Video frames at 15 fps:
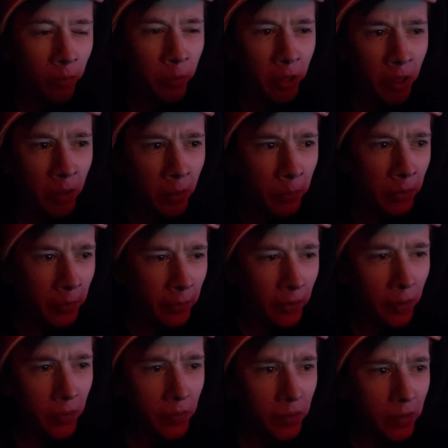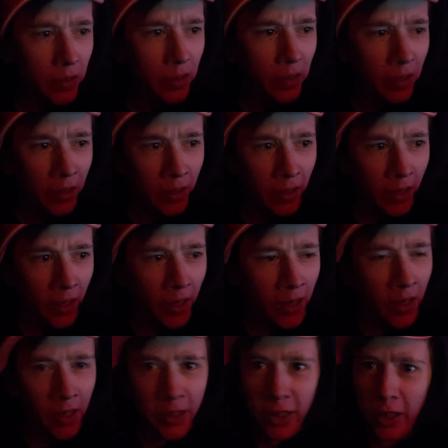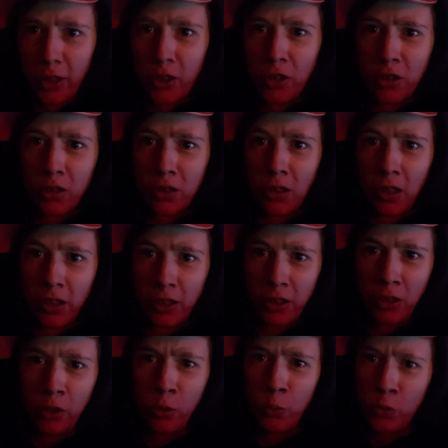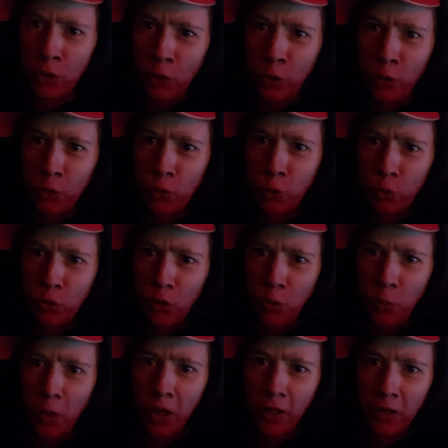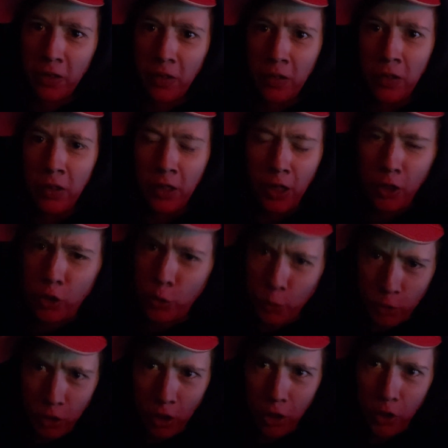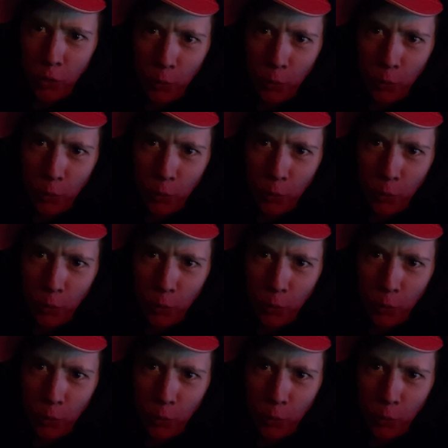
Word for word: me here, people. Ah, yes. I see you know your judo well. And you, sir, you